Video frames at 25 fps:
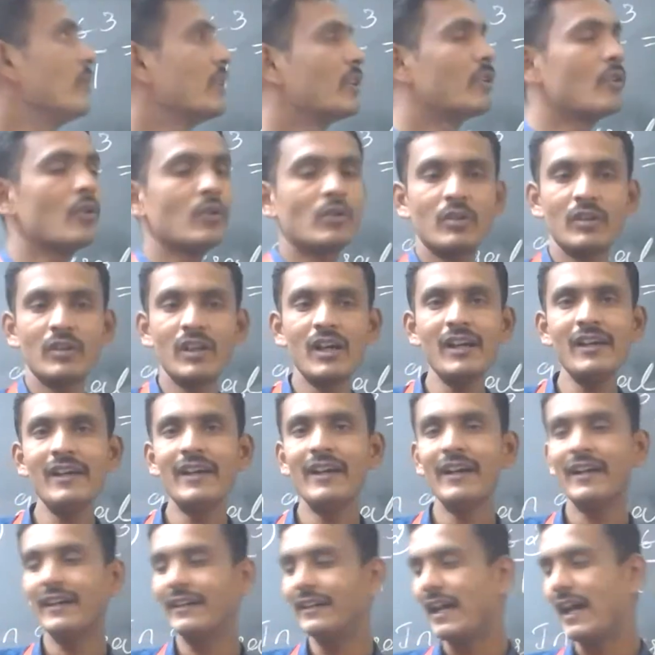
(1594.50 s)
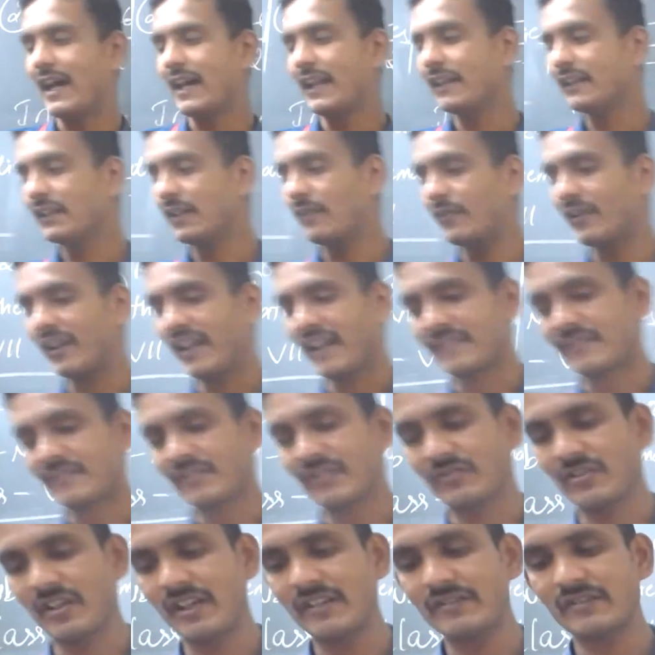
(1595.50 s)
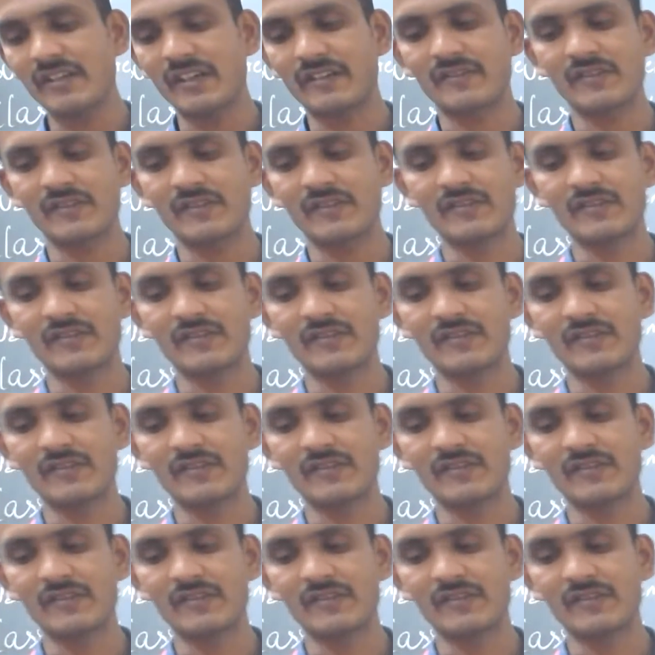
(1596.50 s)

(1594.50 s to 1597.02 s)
we'll go to the direct our exercise